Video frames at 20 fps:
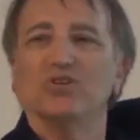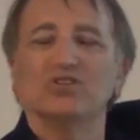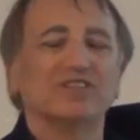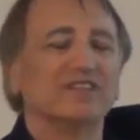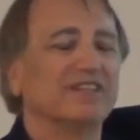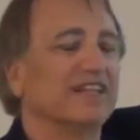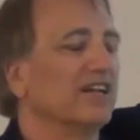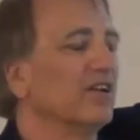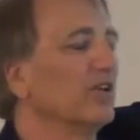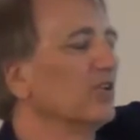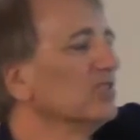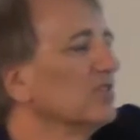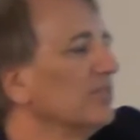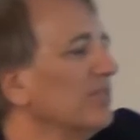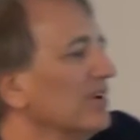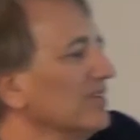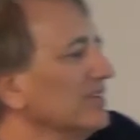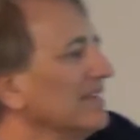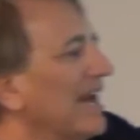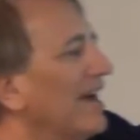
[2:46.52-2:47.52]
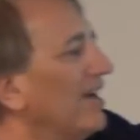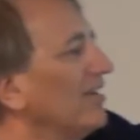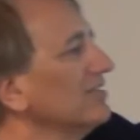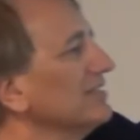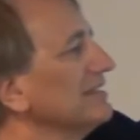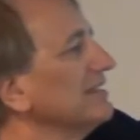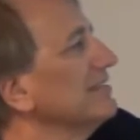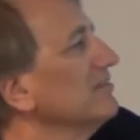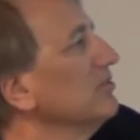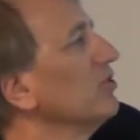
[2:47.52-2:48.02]
person that knows about
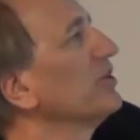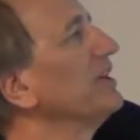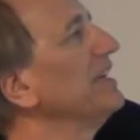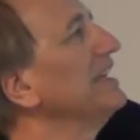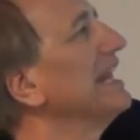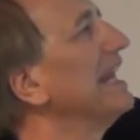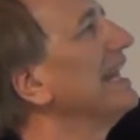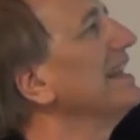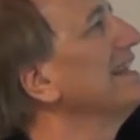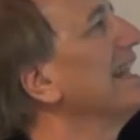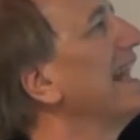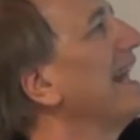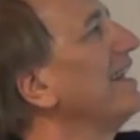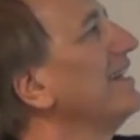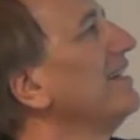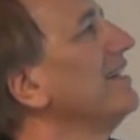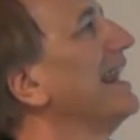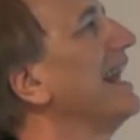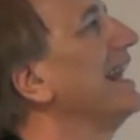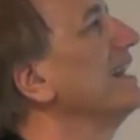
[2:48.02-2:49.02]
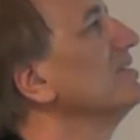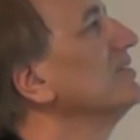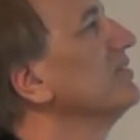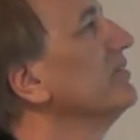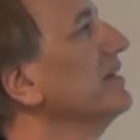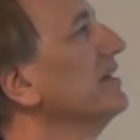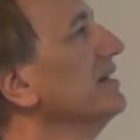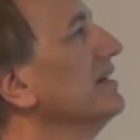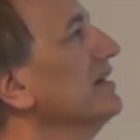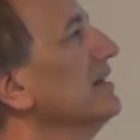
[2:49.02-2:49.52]
DAOs is looking at that and
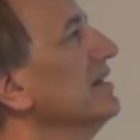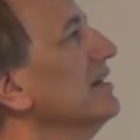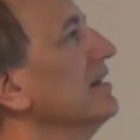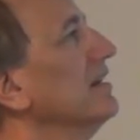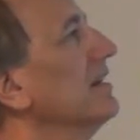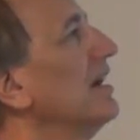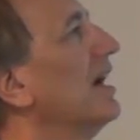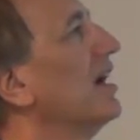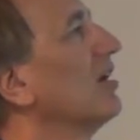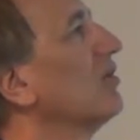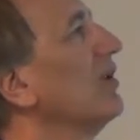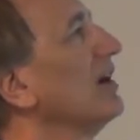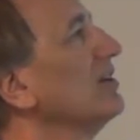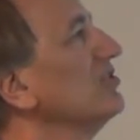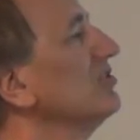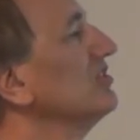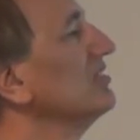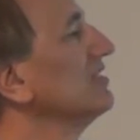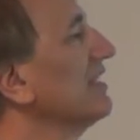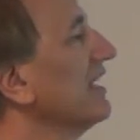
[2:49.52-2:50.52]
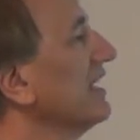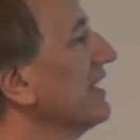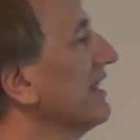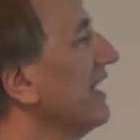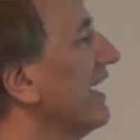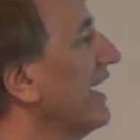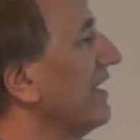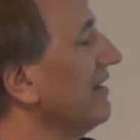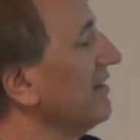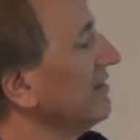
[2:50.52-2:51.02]
answering uh, questions like
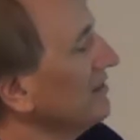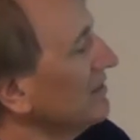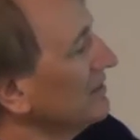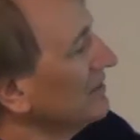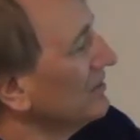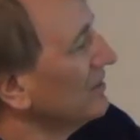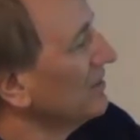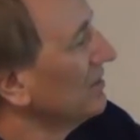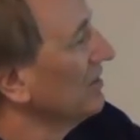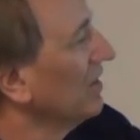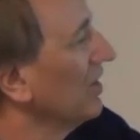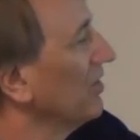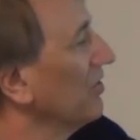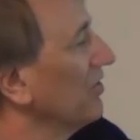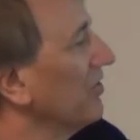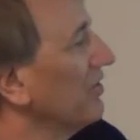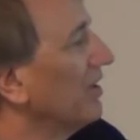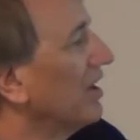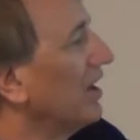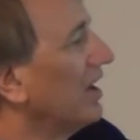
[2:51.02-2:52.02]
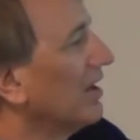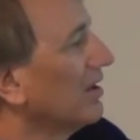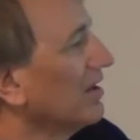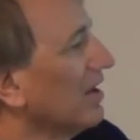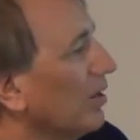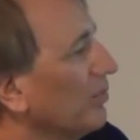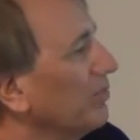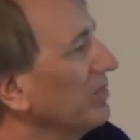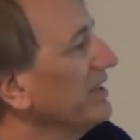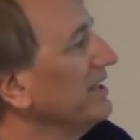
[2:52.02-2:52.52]
that. Another uh,
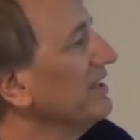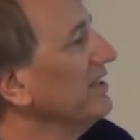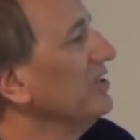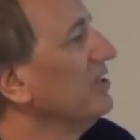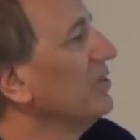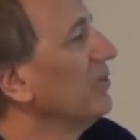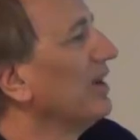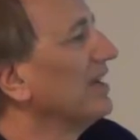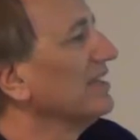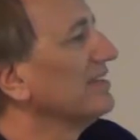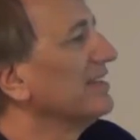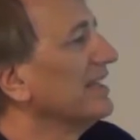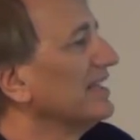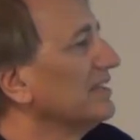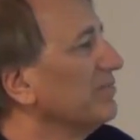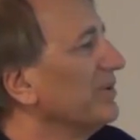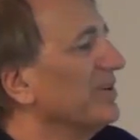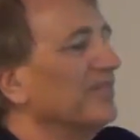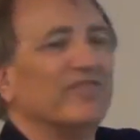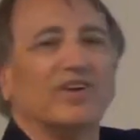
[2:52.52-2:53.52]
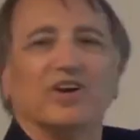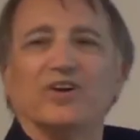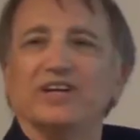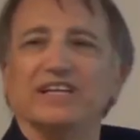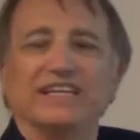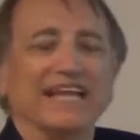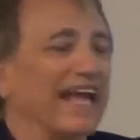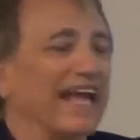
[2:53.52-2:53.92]
company in the U.S. that's been very